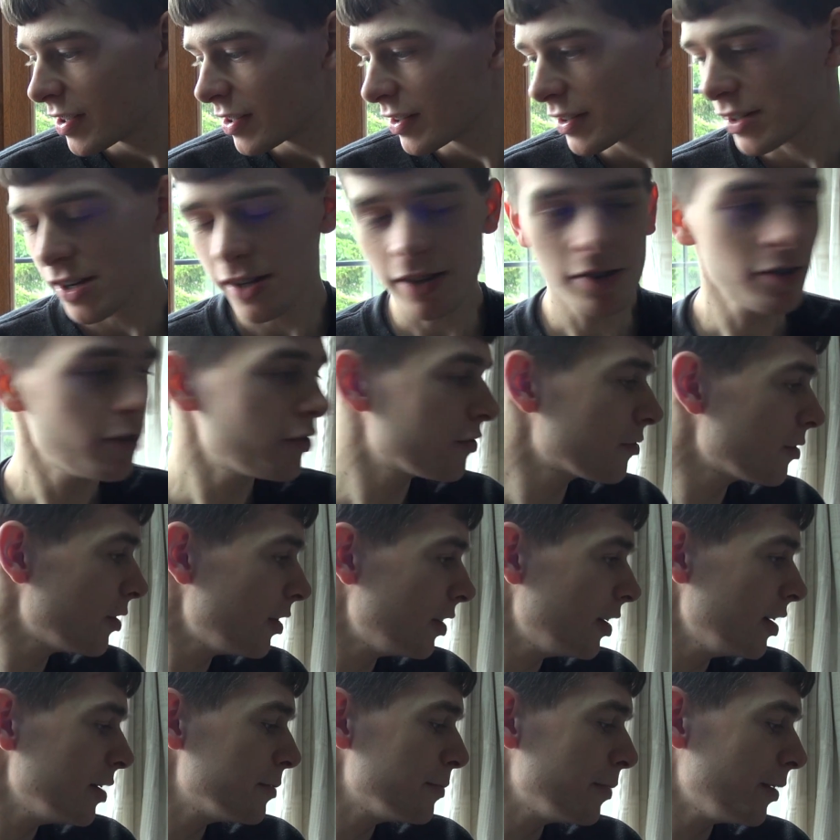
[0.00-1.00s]
A lot of what
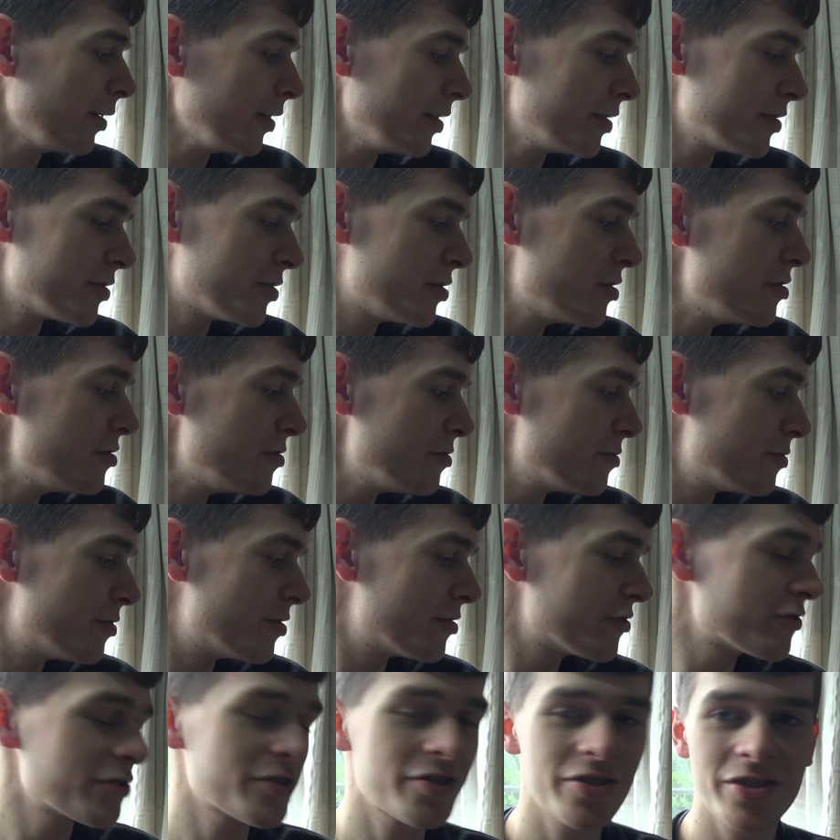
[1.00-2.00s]
I buy is
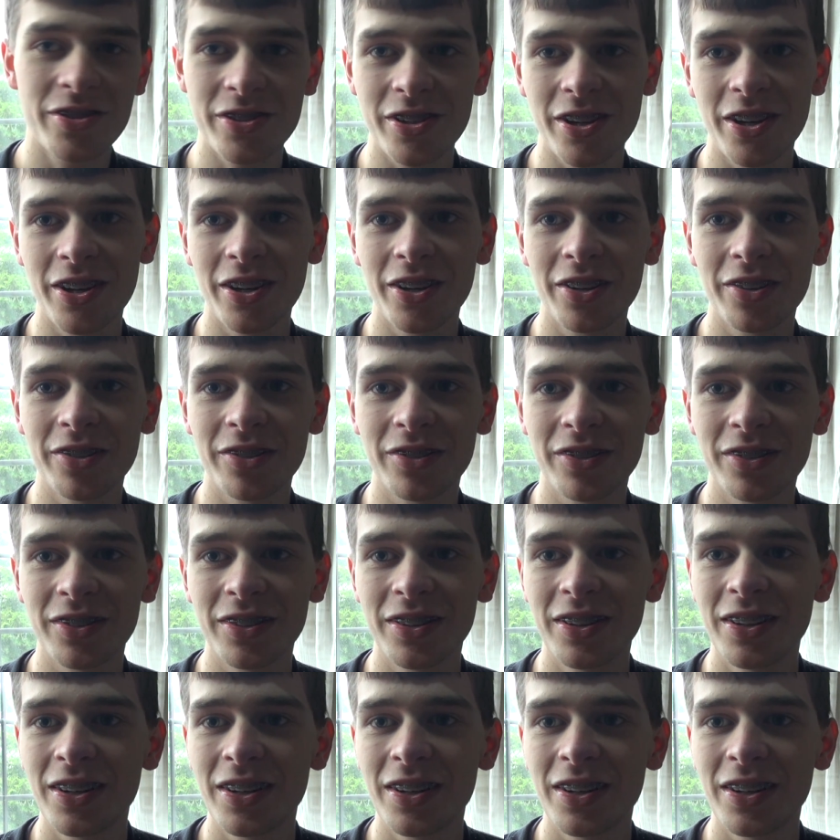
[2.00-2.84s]
used, so